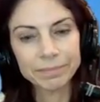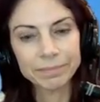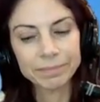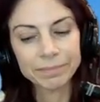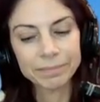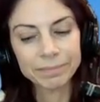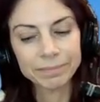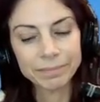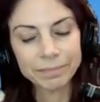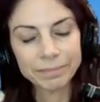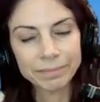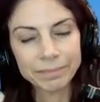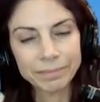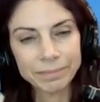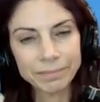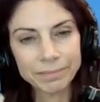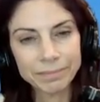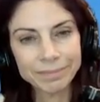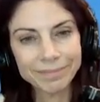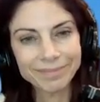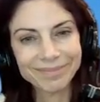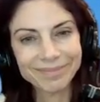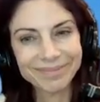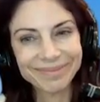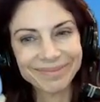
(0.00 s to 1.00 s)

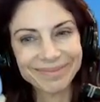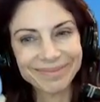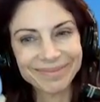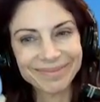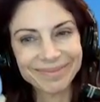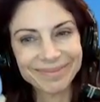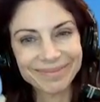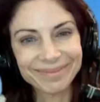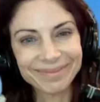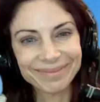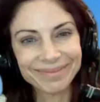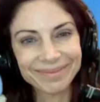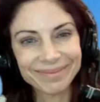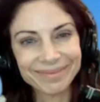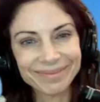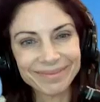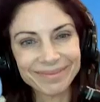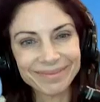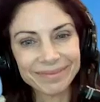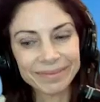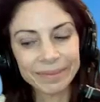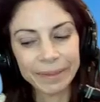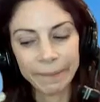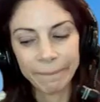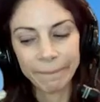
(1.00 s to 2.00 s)

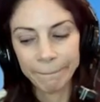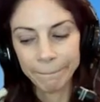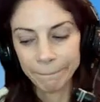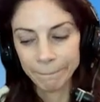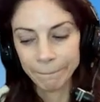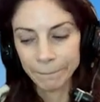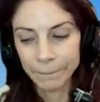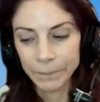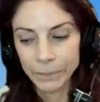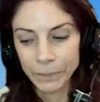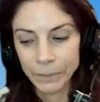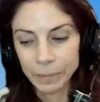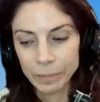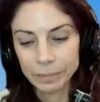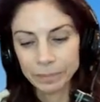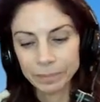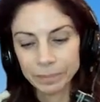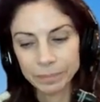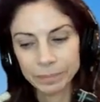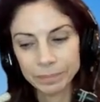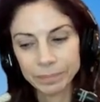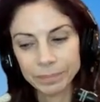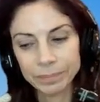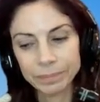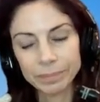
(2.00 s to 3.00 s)

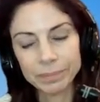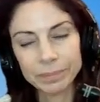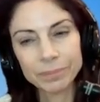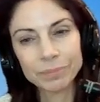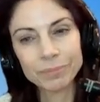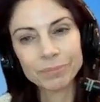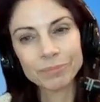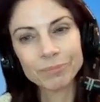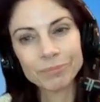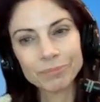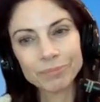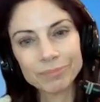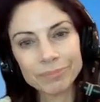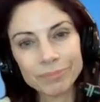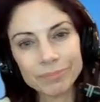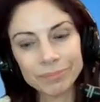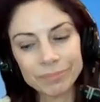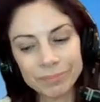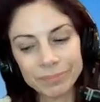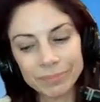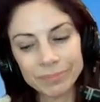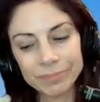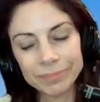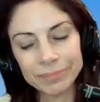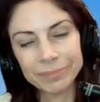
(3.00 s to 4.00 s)

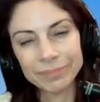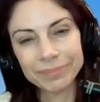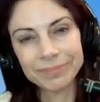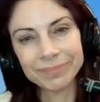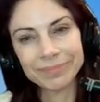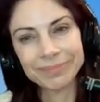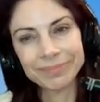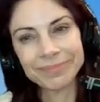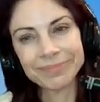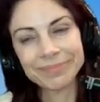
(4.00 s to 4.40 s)
No words are spoken by the person on screen.